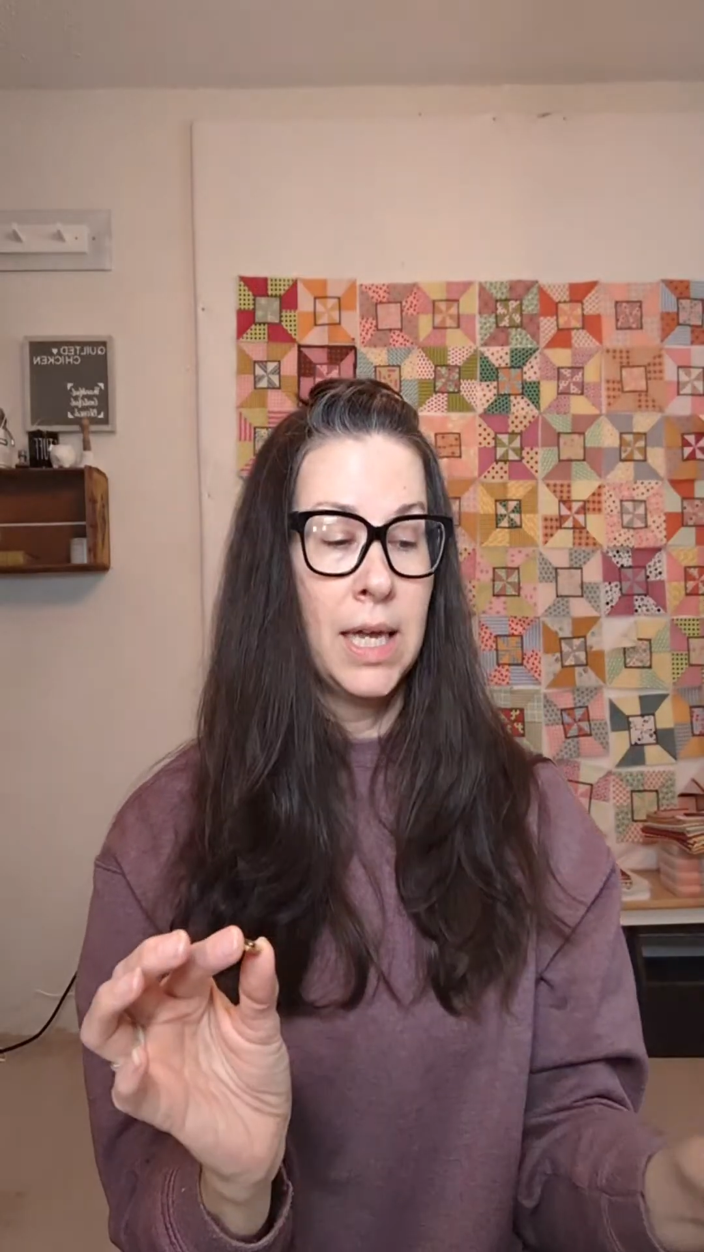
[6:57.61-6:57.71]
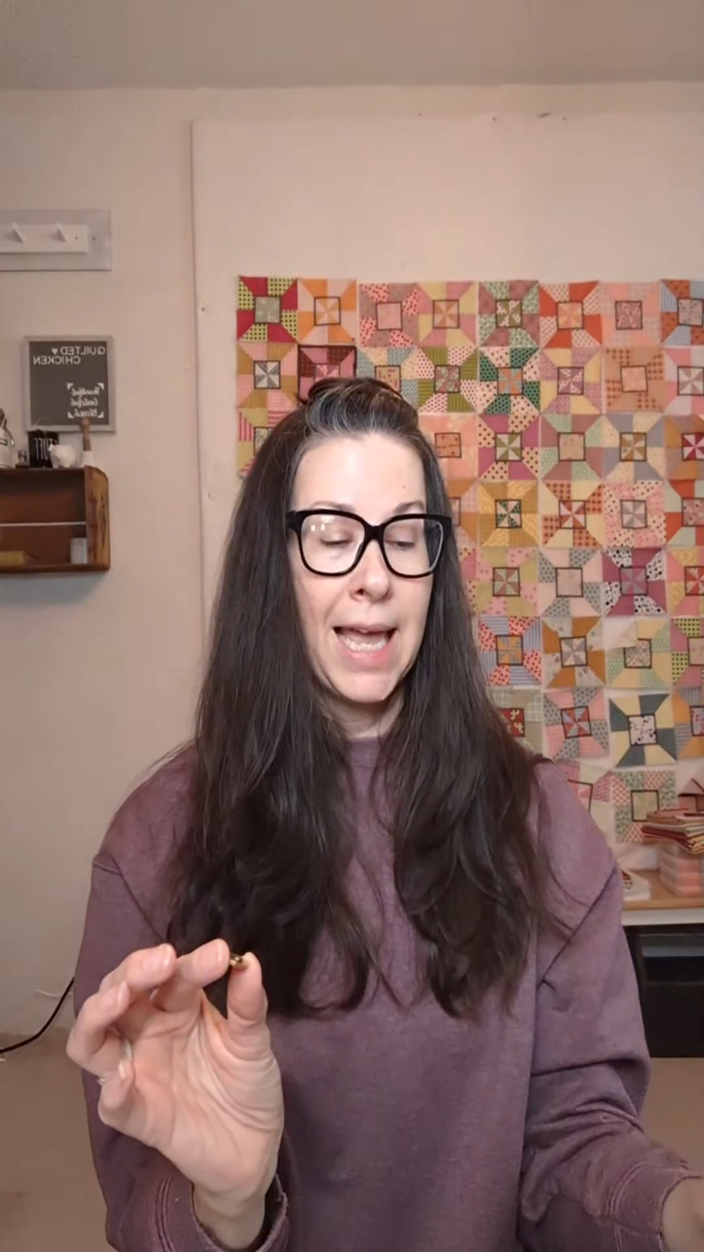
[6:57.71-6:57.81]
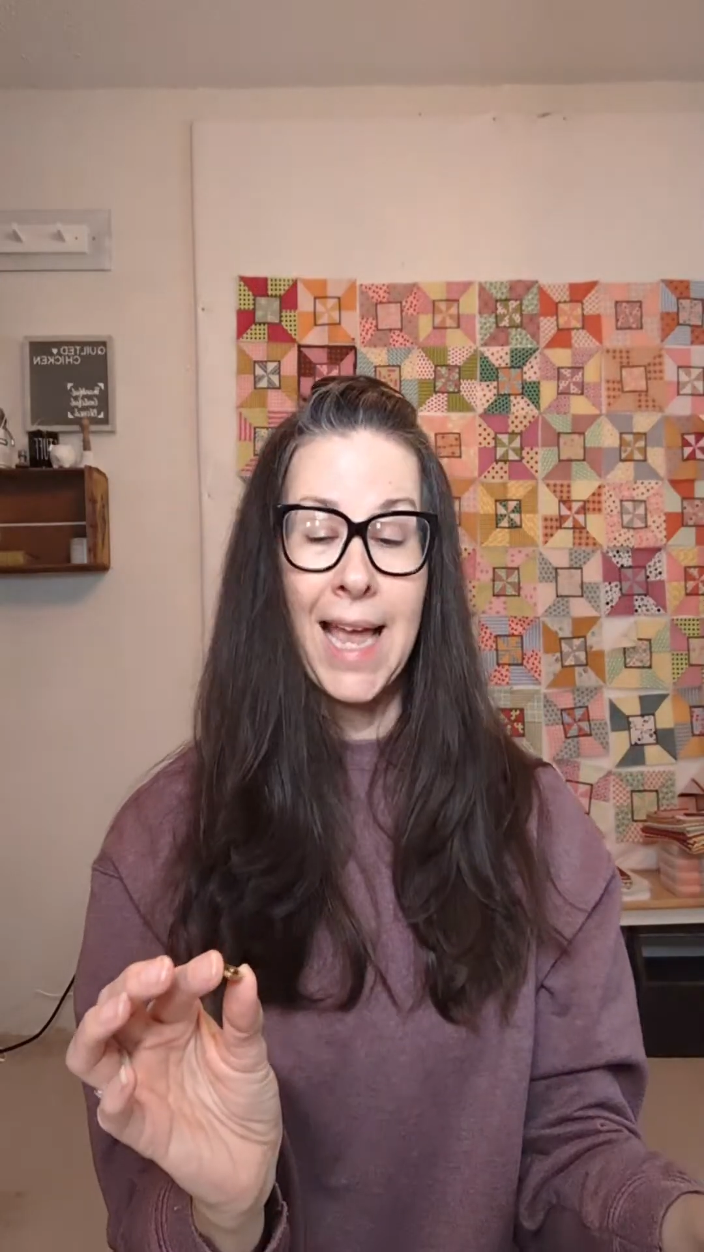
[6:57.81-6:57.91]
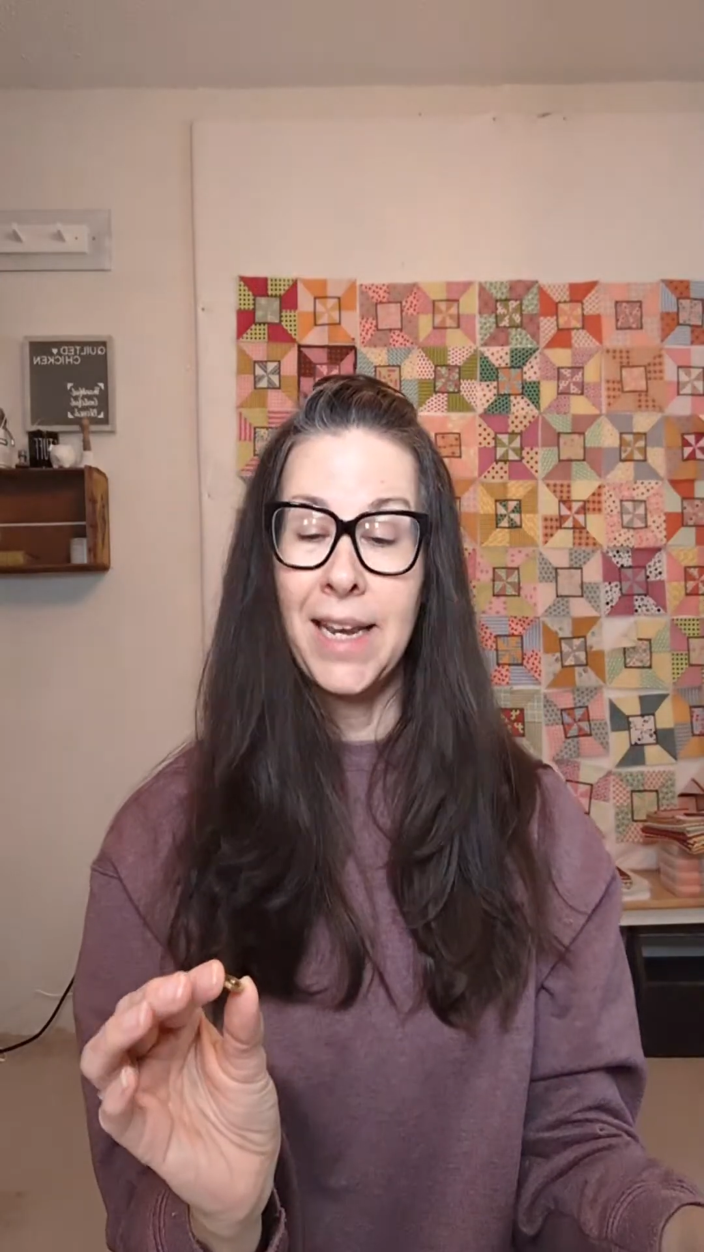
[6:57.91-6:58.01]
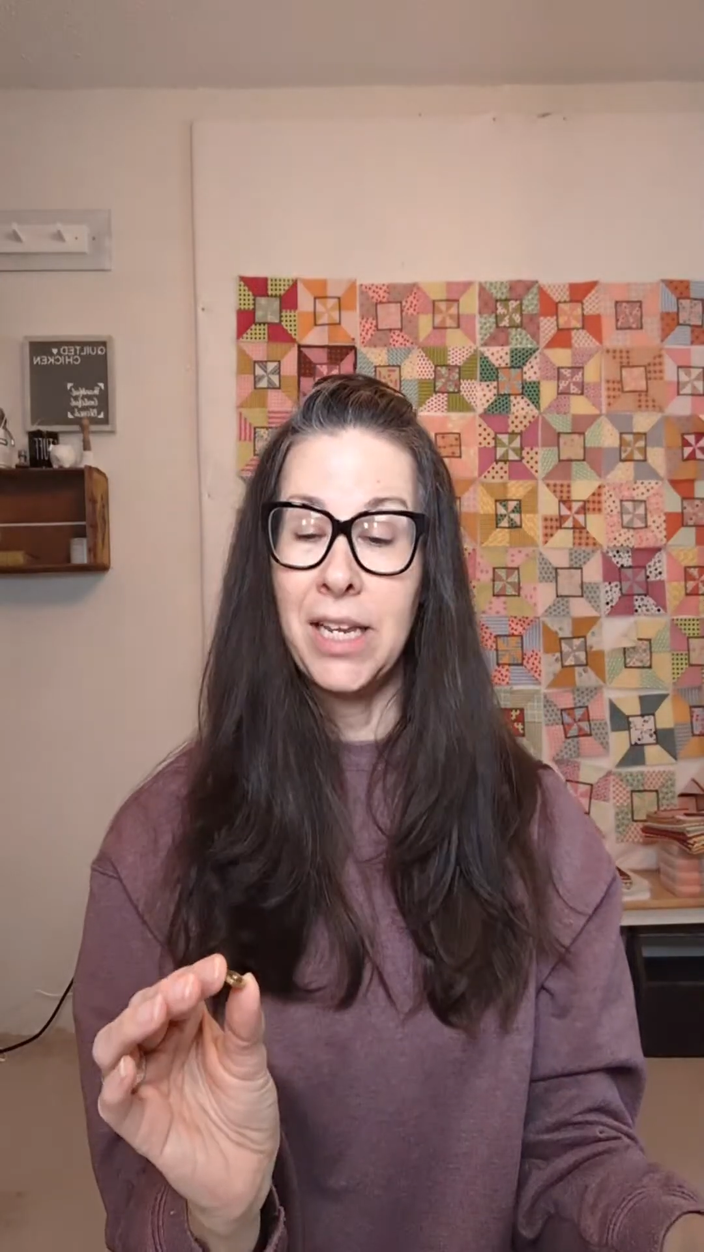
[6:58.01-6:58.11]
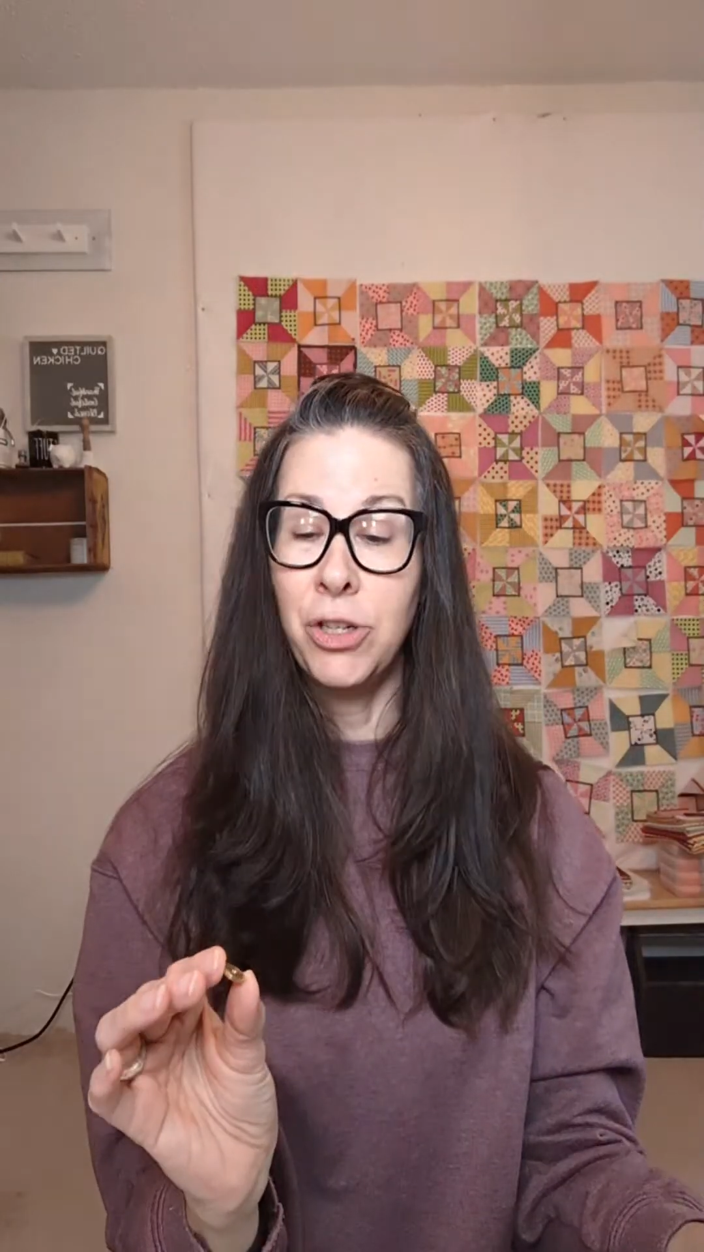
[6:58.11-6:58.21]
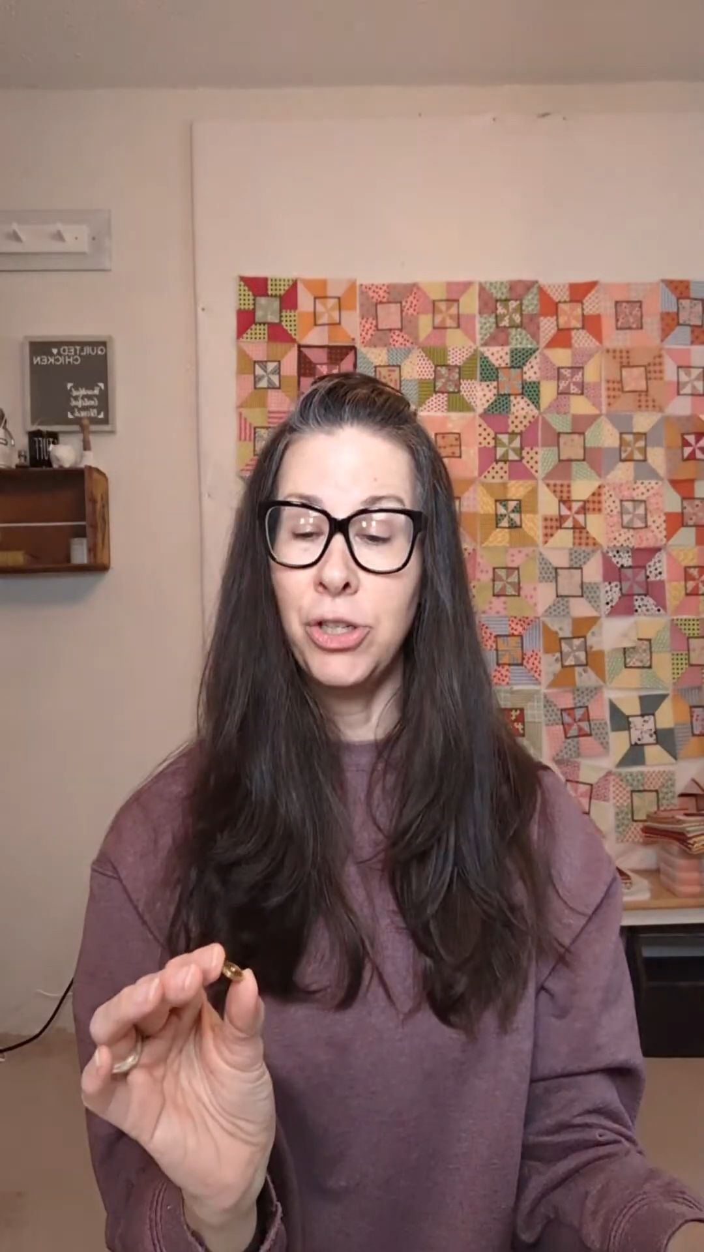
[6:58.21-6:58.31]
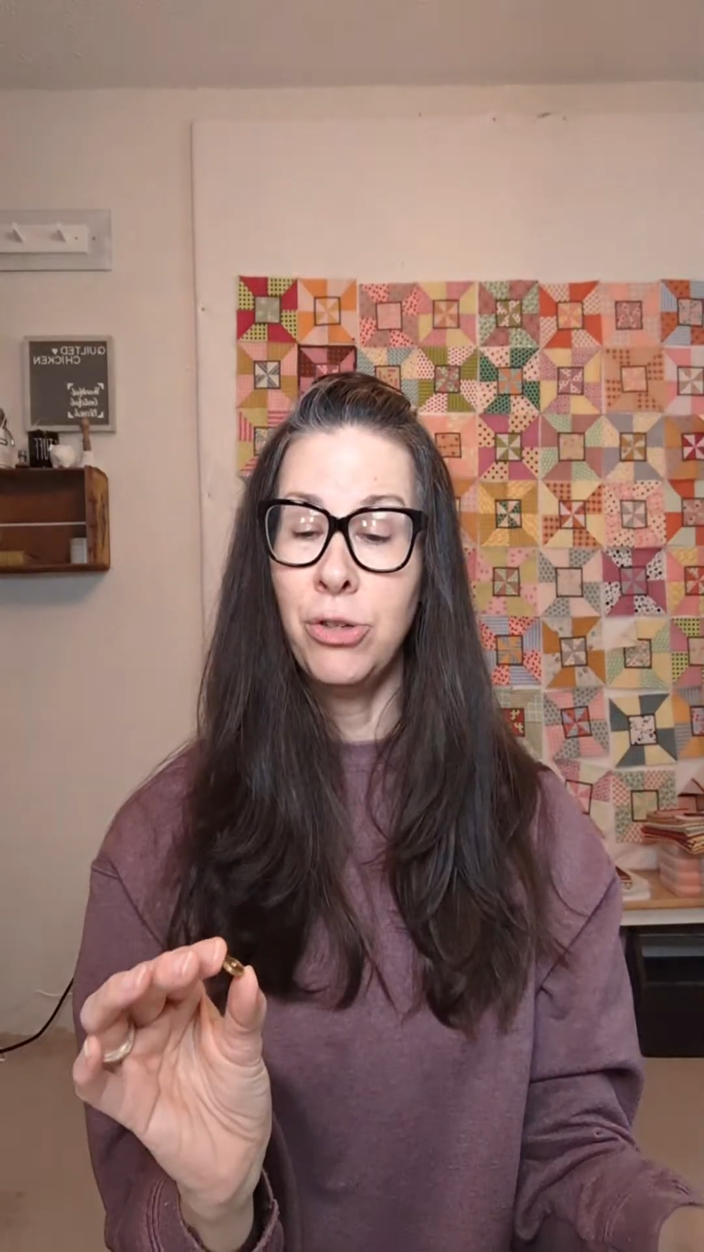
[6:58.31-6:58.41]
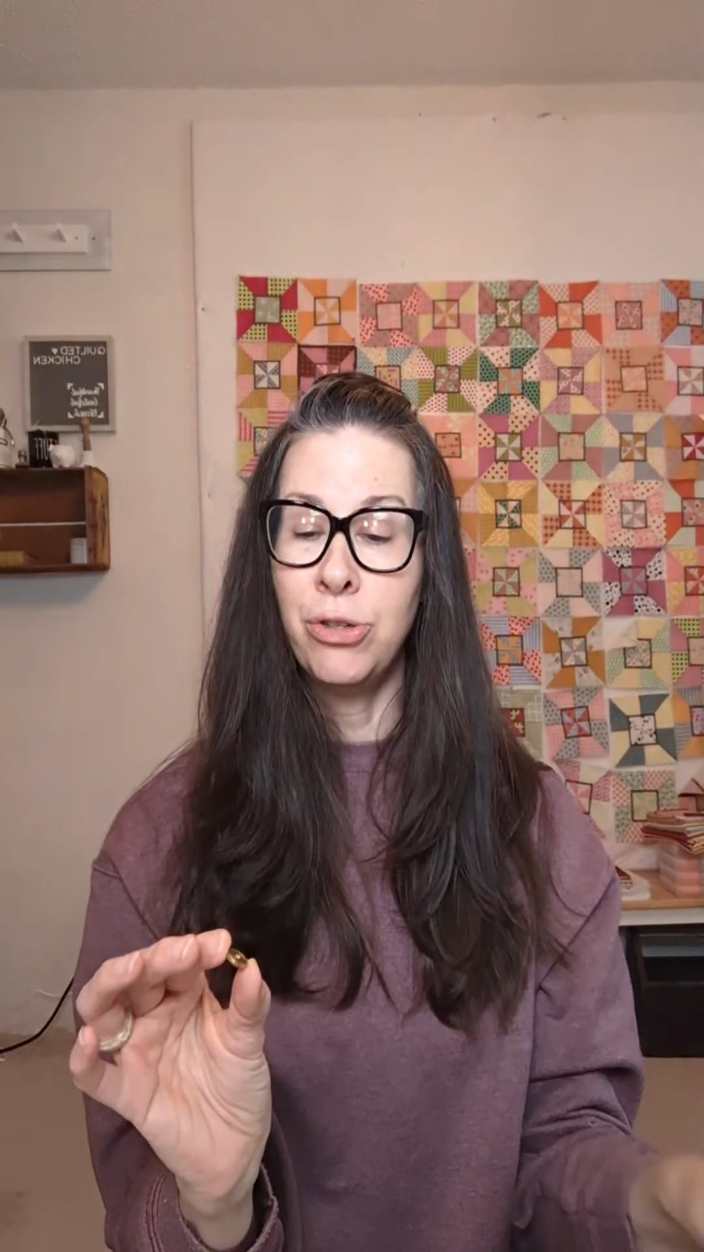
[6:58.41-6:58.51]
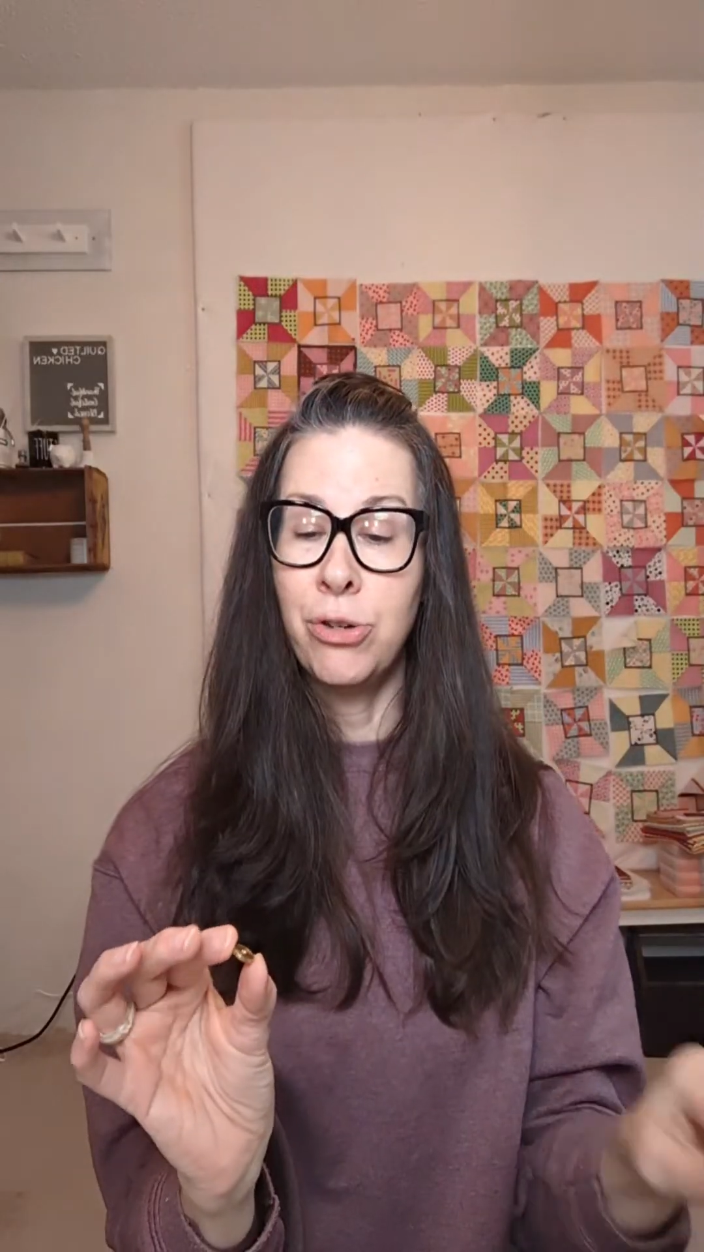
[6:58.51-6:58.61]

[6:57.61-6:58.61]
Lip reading: had issues,